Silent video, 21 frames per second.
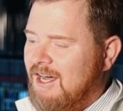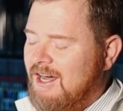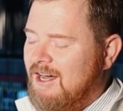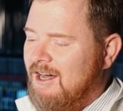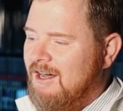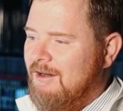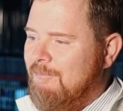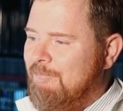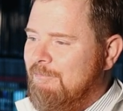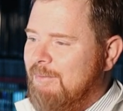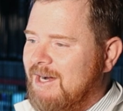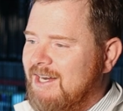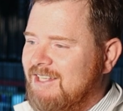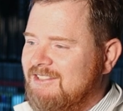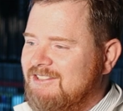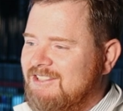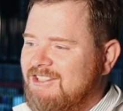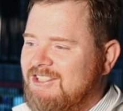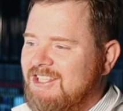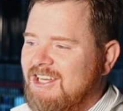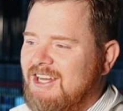But
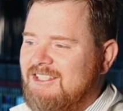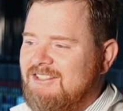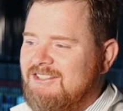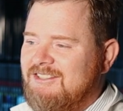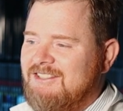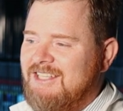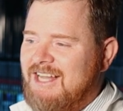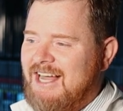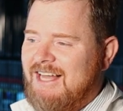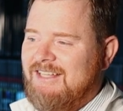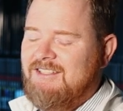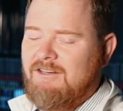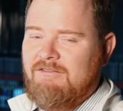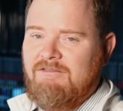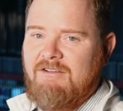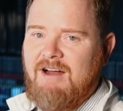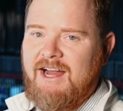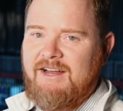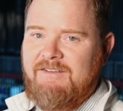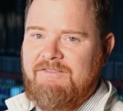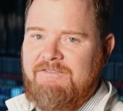it's just not the
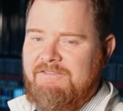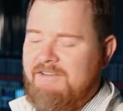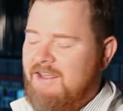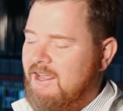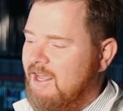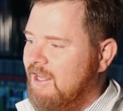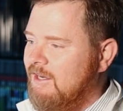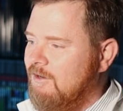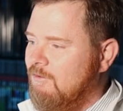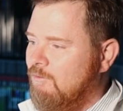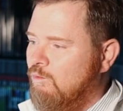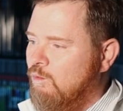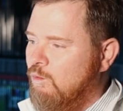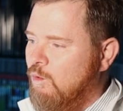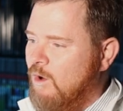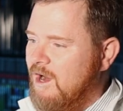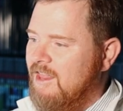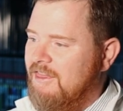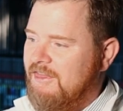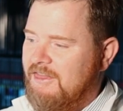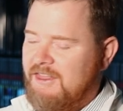right fit
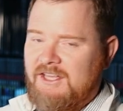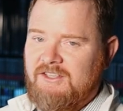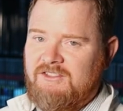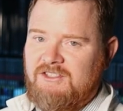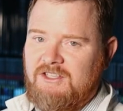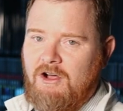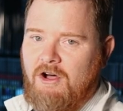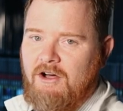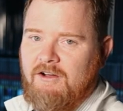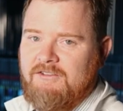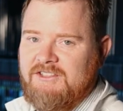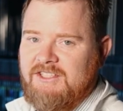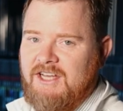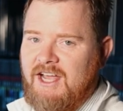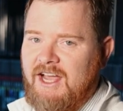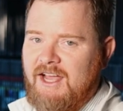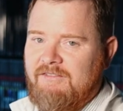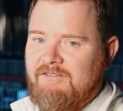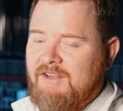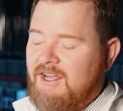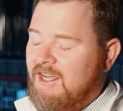with this golf
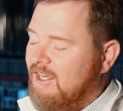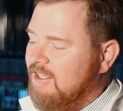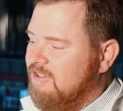shaft.